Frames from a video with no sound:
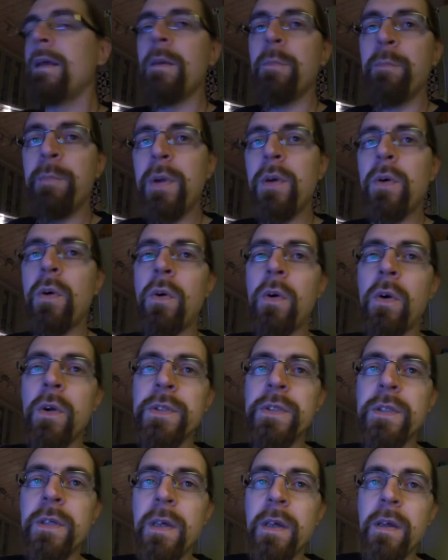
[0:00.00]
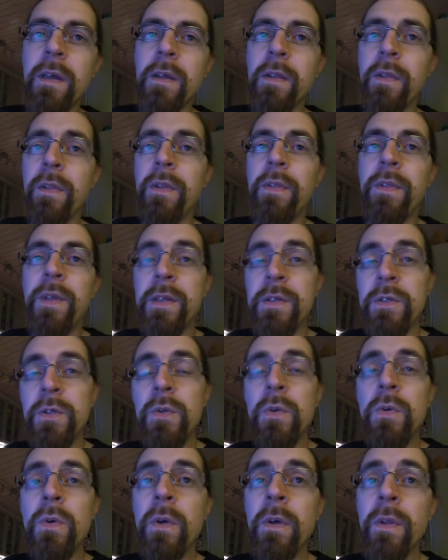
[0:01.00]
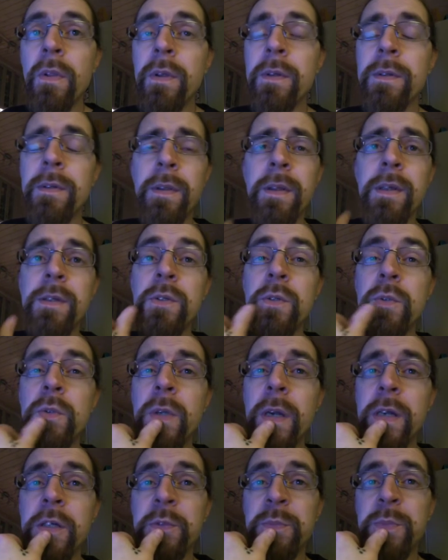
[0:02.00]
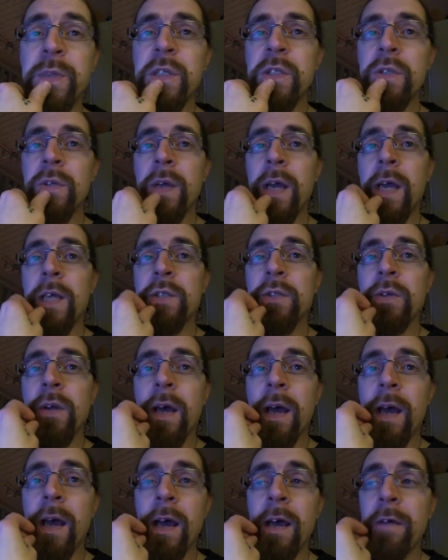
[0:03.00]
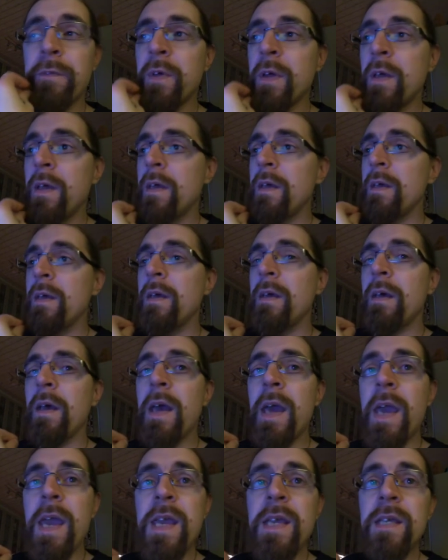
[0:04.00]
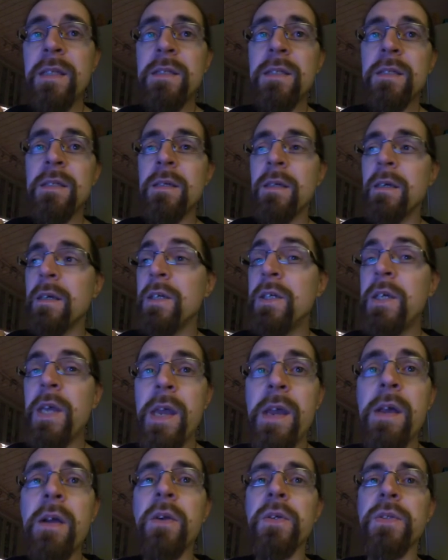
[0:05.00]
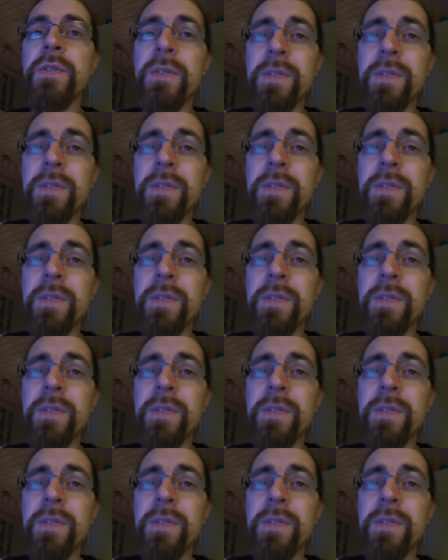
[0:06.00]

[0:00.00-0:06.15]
because the new transmission actually have 8 gears.